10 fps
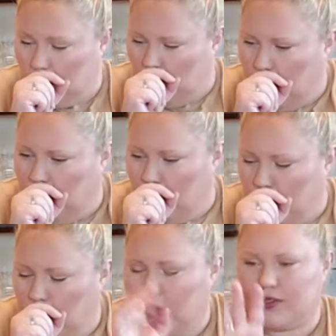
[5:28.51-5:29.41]

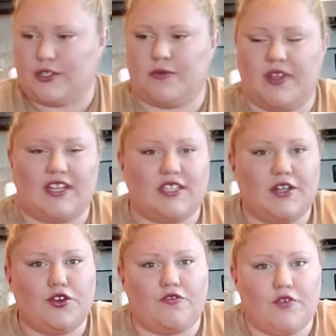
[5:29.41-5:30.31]
excuse me, that's
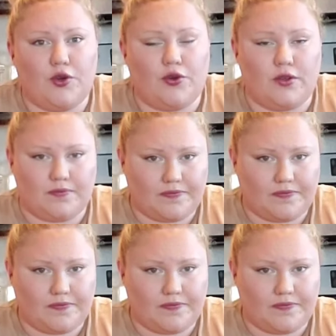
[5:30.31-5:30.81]
in your food,